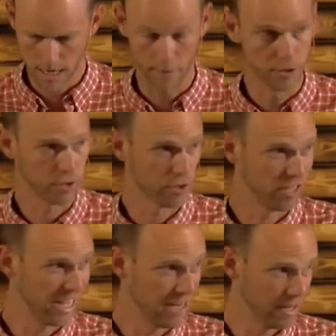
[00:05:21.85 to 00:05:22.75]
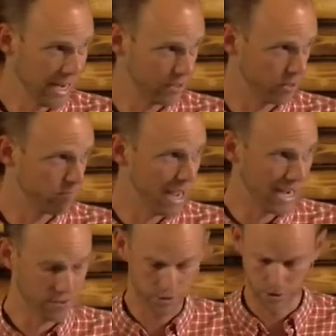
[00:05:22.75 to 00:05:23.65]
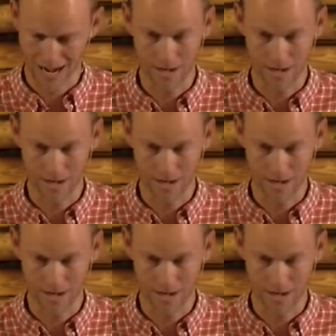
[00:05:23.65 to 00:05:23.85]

And I'm sure that even as your pastor,